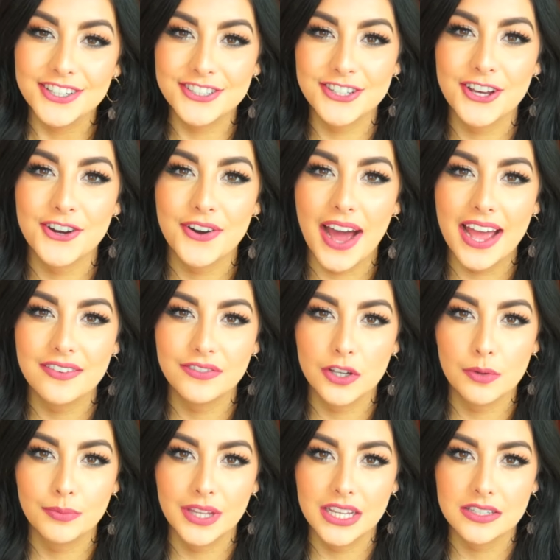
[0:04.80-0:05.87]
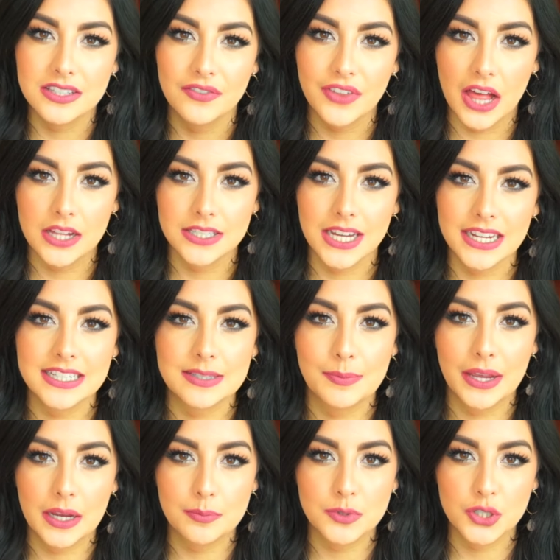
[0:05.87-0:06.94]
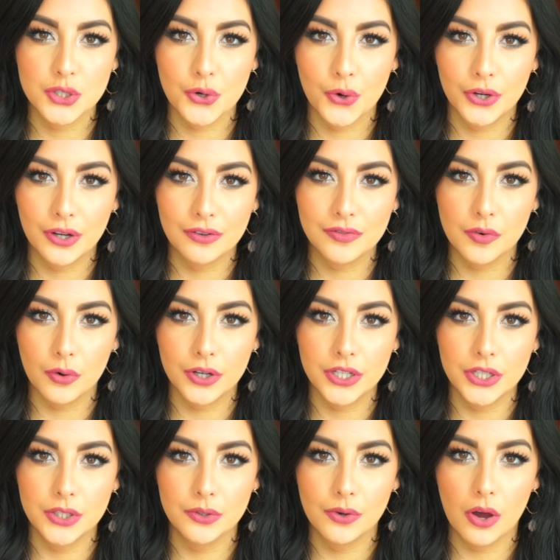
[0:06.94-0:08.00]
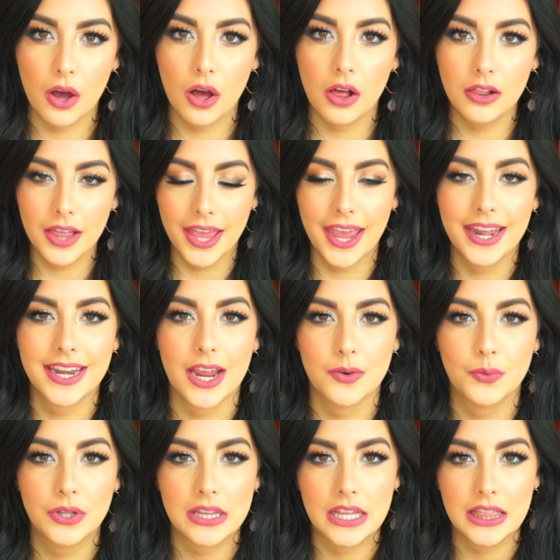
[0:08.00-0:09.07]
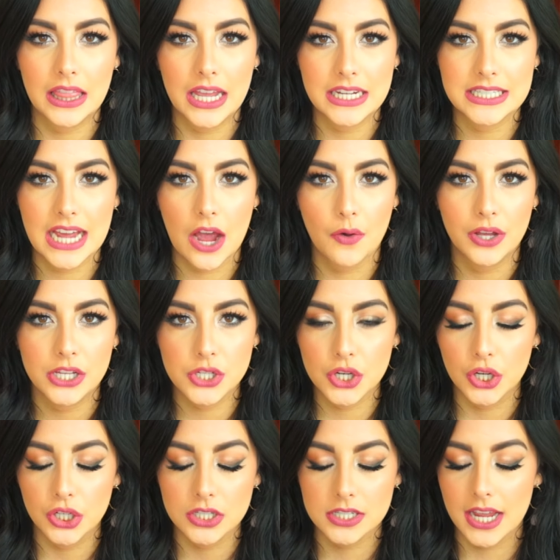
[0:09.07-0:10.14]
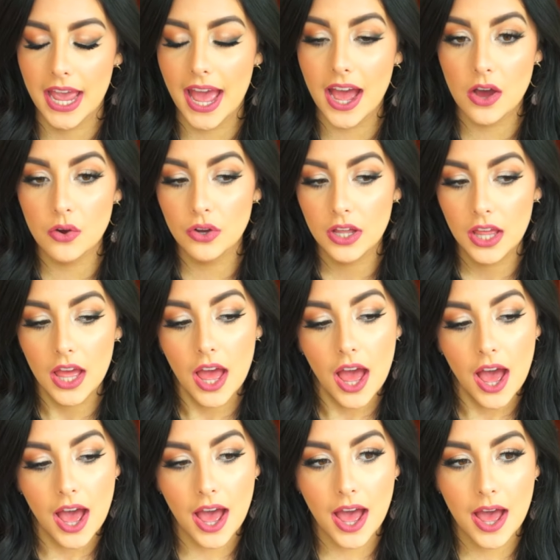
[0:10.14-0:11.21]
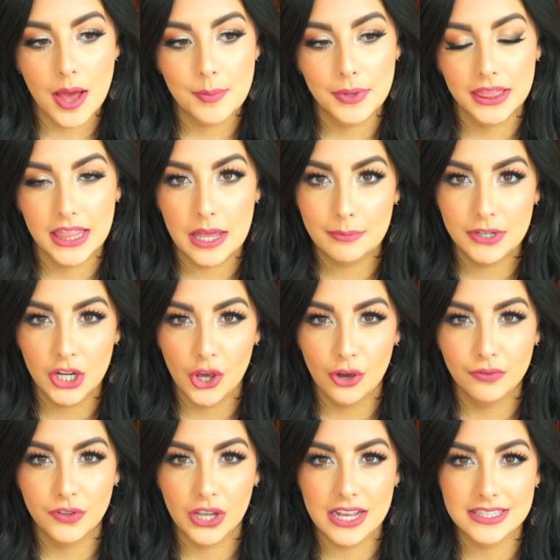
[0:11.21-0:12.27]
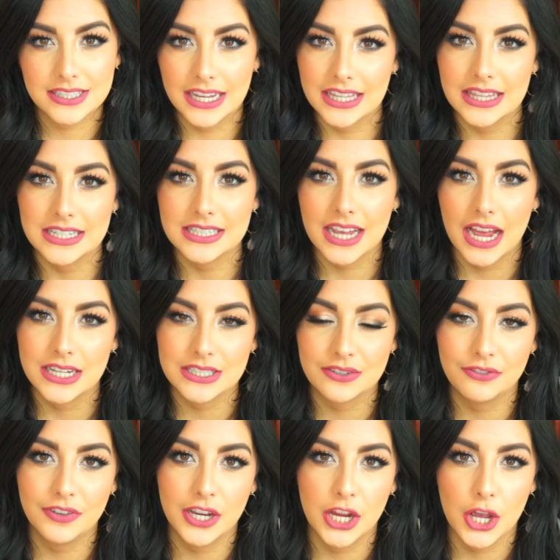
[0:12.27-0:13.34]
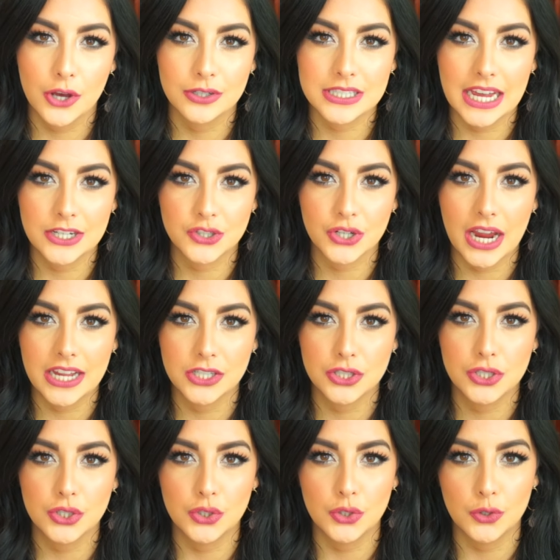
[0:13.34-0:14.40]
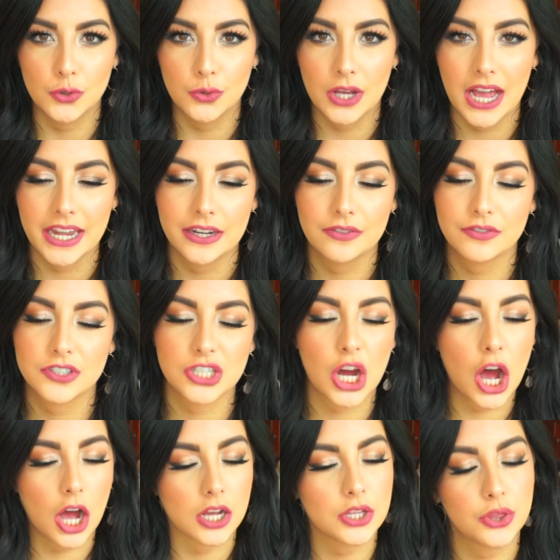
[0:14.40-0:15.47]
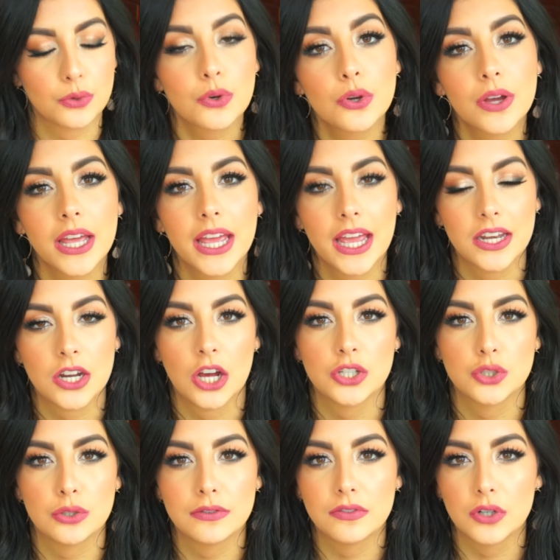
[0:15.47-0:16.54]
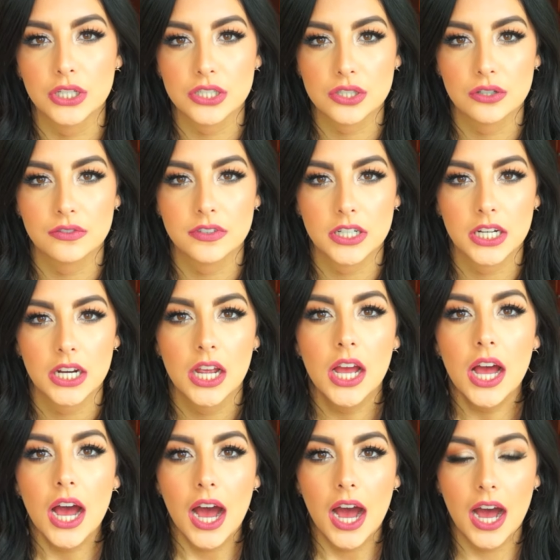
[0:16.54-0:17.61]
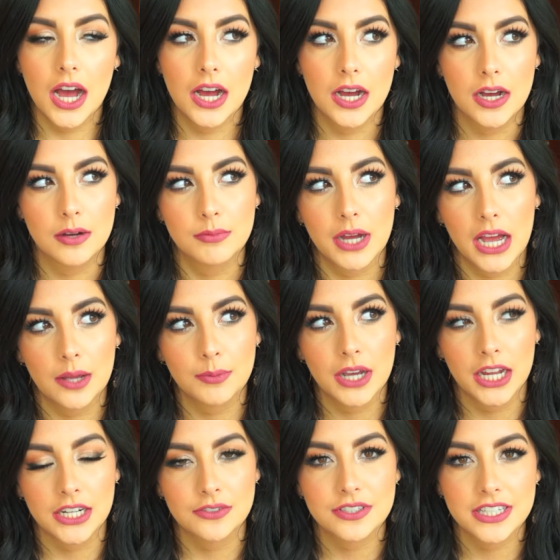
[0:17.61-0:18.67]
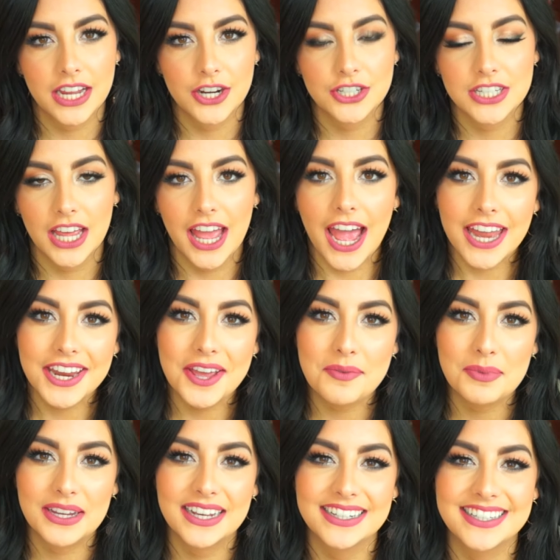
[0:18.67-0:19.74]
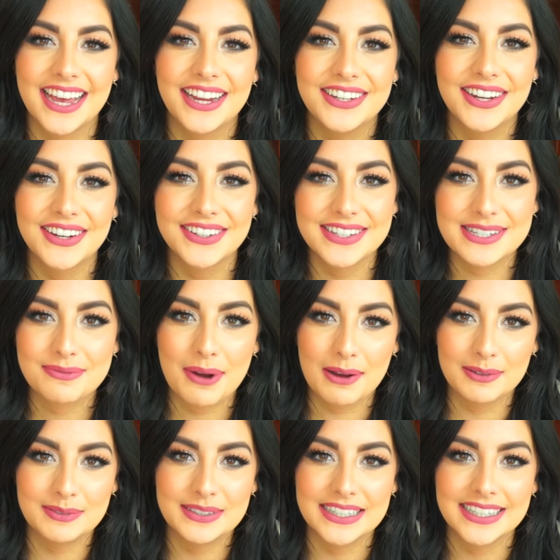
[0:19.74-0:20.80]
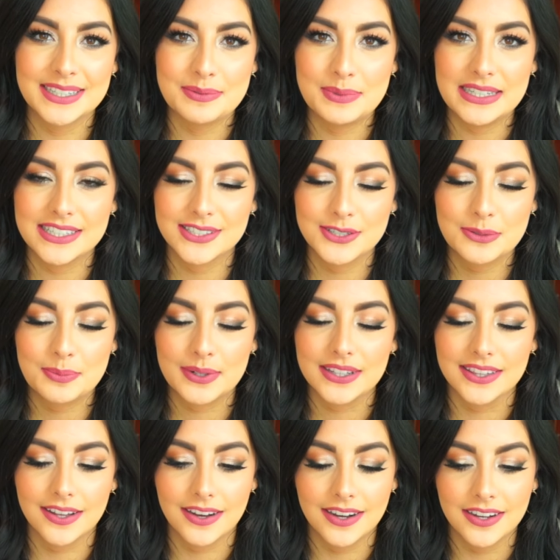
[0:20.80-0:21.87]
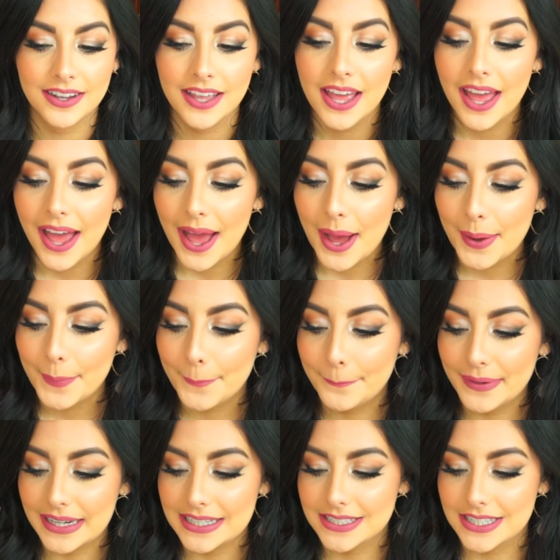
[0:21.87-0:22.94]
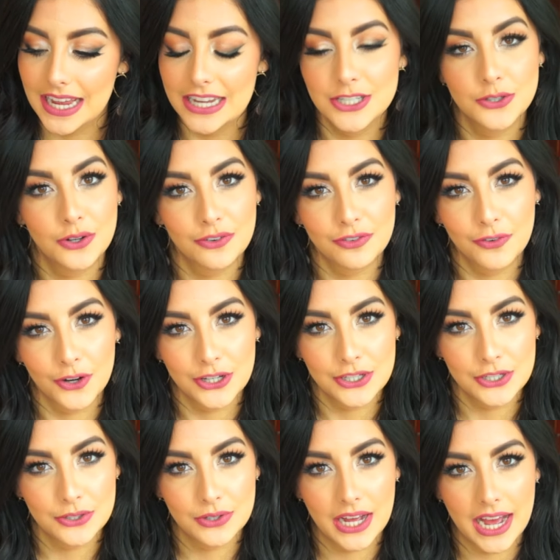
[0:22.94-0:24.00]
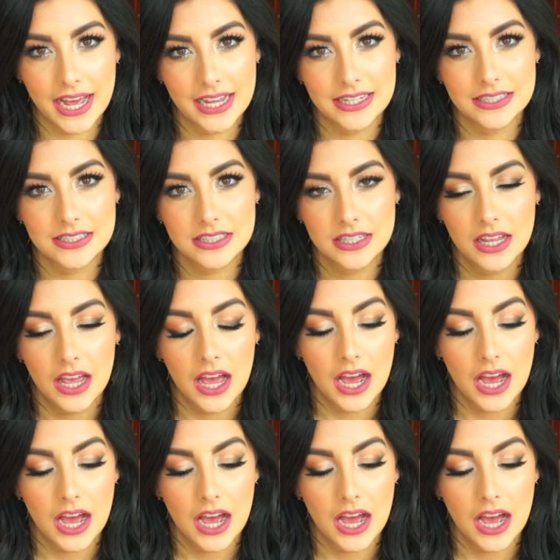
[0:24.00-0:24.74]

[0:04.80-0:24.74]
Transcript: So I filmed this Valentine's makeup tutorial for you all, and I really liked how it turned out. Let me know if you guys like these kinds of videos. I tried to kind of talk through it and not do a voiceover. I'm kind of scared to edit because I know it's probably going to be super long, but I do it for you guys.